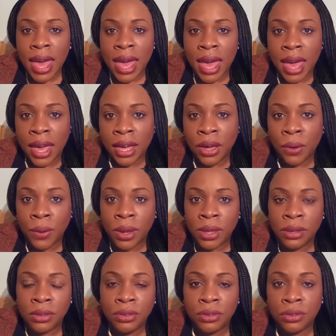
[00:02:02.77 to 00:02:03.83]
air
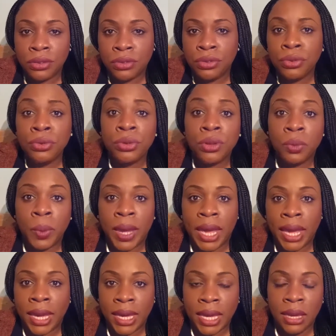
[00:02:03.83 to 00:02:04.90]
going through the
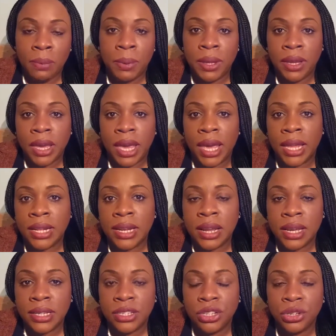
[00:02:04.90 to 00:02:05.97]
wig, keeping your head
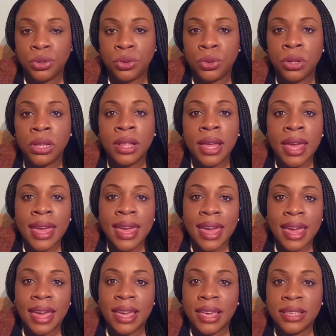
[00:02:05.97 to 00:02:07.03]
nice and cool.
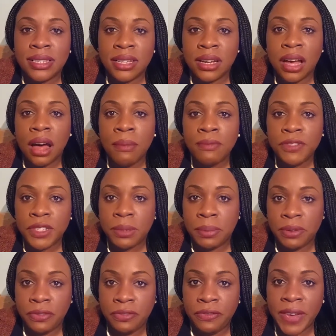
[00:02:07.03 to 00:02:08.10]
It is a
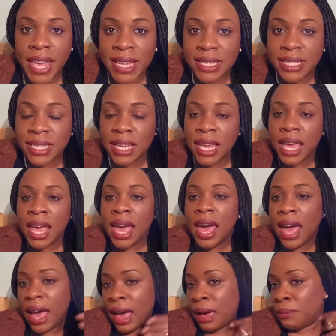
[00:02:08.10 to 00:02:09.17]
comfortable fit.
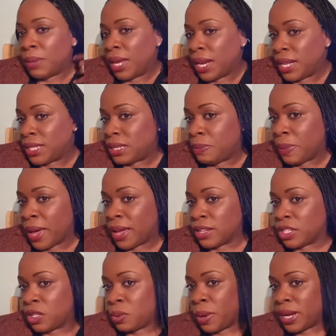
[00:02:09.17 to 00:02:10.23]
It is
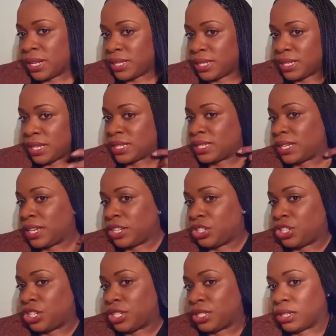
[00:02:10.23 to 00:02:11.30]
about 26
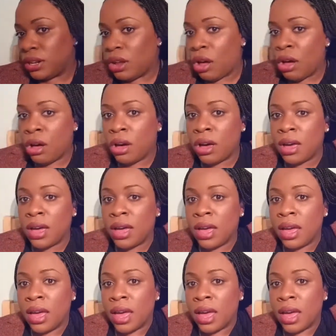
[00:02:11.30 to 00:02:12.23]
inches long.